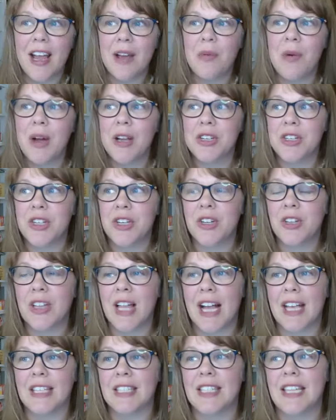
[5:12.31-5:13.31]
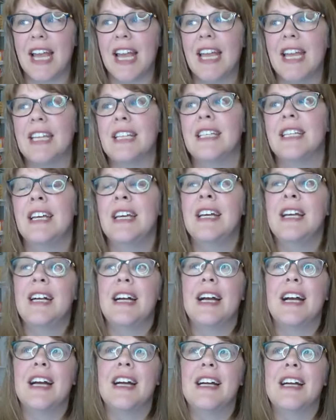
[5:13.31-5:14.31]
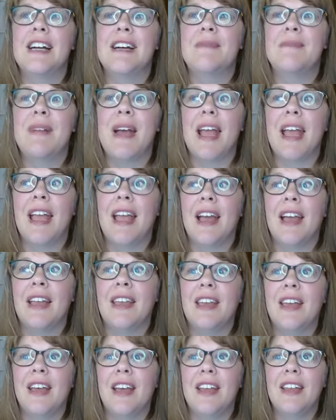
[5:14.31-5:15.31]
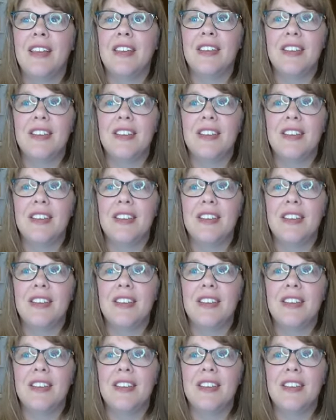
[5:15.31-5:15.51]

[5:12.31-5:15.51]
I watched her last night, um, and uh,